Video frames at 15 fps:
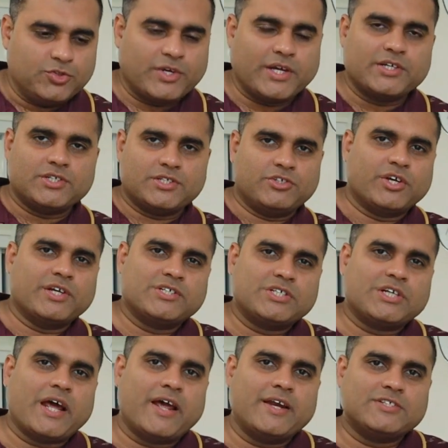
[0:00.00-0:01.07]
You can
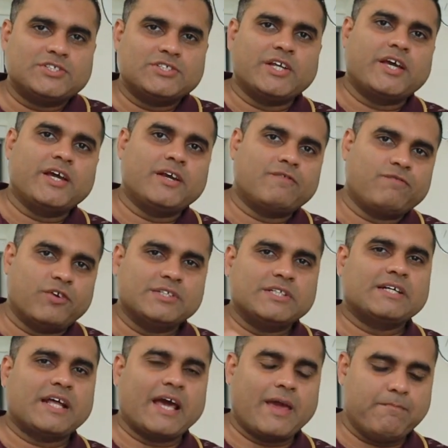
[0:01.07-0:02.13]
try and stick it for
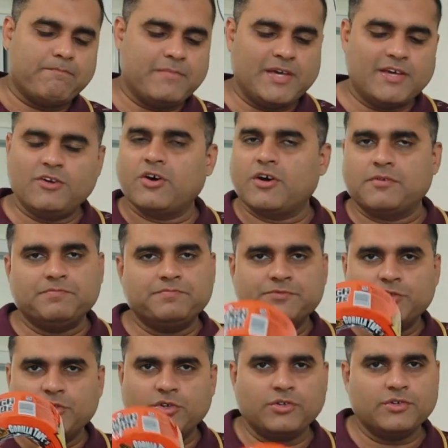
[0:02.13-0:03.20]
the time being, or
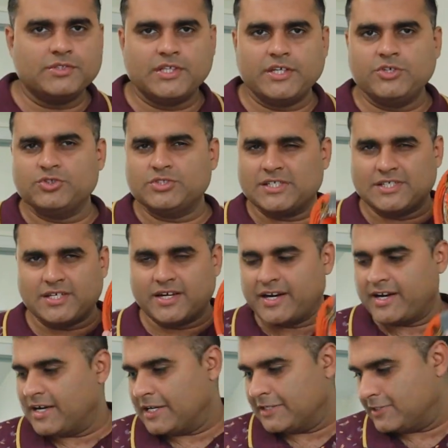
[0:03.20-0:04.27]
the uses are
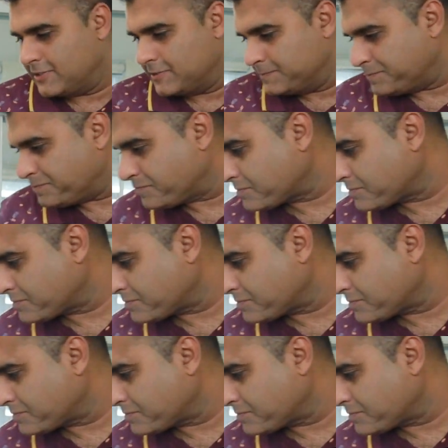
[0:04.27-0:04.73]
endless.